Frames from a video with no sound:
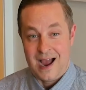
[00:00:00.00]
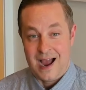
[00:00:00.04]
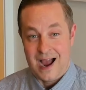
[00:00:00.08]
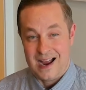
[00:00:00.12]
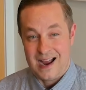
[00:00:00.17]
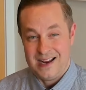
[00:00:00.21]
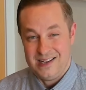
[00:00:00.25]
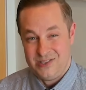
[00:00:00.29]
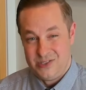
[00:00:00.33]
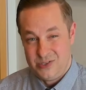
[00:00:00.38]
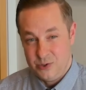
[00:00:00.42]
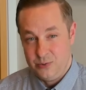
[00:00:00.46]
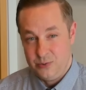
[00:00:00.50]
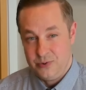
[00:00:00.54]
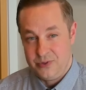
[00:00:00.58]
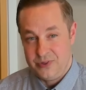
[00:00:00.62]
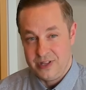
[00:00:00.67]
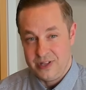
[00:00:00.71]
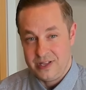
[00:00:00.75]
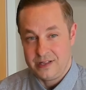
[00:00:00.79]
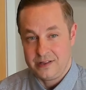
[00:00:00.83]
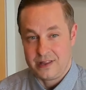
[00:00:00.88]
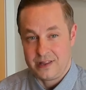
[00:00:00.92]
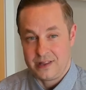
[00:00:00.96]
I do
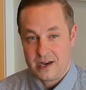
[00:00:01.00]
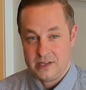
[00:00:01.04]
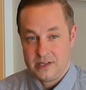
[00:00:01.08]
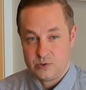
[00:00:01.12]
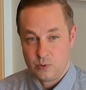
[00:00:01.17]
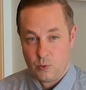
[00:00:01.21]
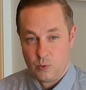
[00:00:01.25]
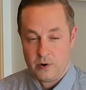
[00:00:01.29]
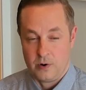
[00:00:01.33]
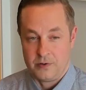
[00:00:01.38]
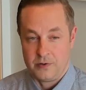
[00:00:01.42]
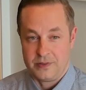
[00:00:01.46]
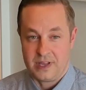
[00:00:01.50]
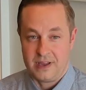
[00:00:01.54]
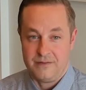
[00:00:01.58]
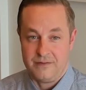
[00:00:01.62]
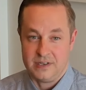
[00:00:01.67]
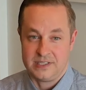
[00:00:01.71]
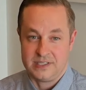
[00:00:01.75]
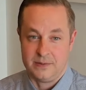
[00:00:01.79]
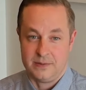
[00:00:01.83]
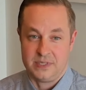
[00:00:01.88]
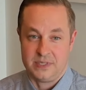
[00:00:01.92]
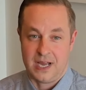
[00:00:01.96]
think that it's worth
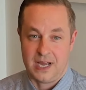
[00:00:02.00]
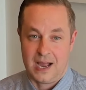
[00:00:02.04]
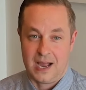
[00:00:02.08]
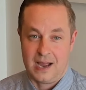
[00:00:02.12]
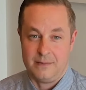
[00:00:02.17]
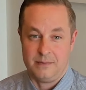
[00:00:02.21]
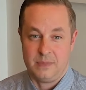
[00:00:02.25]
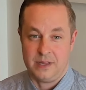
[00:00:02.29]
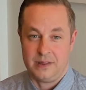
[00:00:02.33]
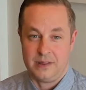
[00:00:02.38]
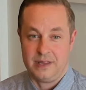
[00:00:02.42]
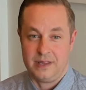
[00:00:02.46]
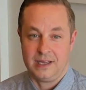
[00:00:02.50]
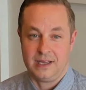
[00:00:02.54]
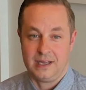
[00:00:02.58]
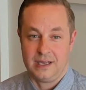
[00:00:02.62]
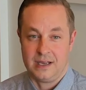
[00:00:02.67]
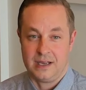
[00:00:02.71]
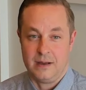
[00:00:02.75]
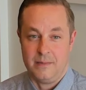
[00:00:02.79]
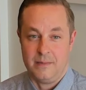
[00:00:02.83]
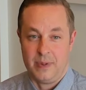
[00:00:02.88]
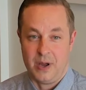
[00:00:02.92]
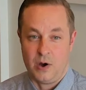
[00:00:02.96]
giving some time to
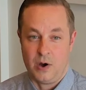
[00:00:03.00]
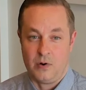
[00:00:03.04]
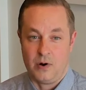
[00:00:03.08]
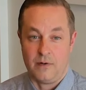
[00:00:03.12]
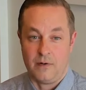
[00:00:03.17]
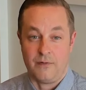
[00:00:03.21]
thinking about